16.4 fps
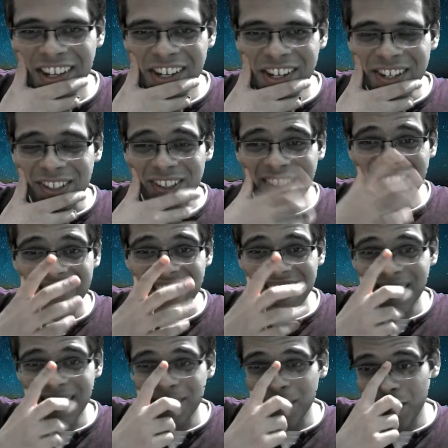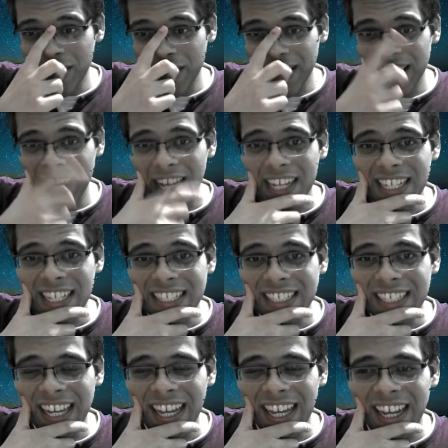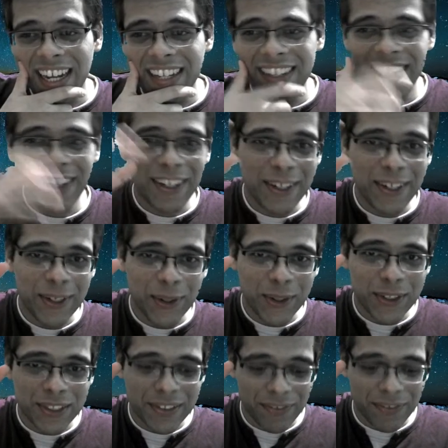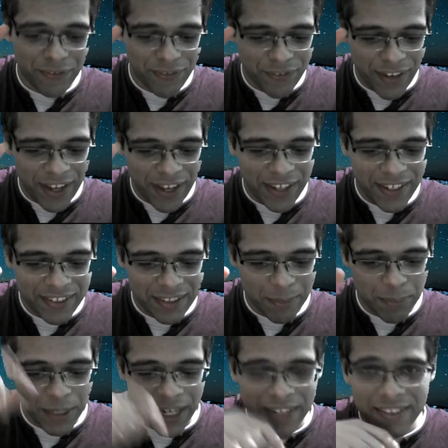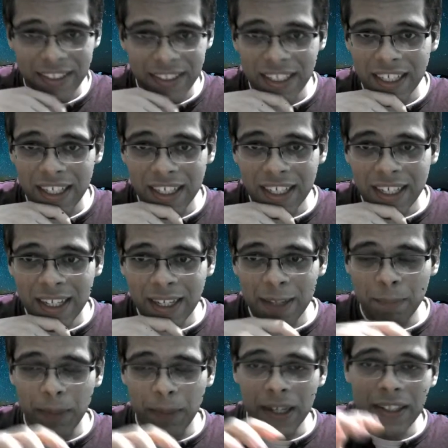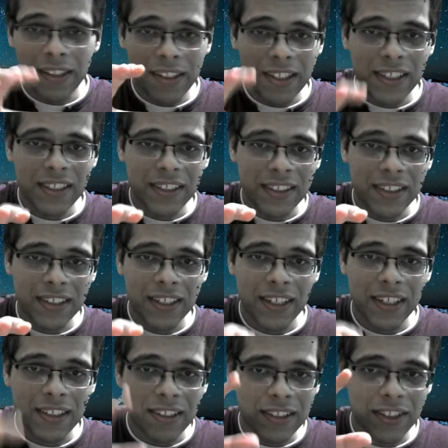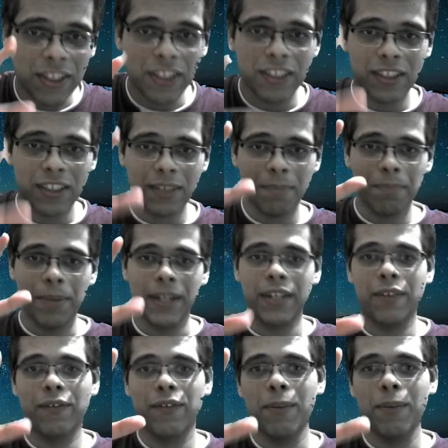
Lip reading: So this is the move here, guys, and it looks very surprising, but this is just better for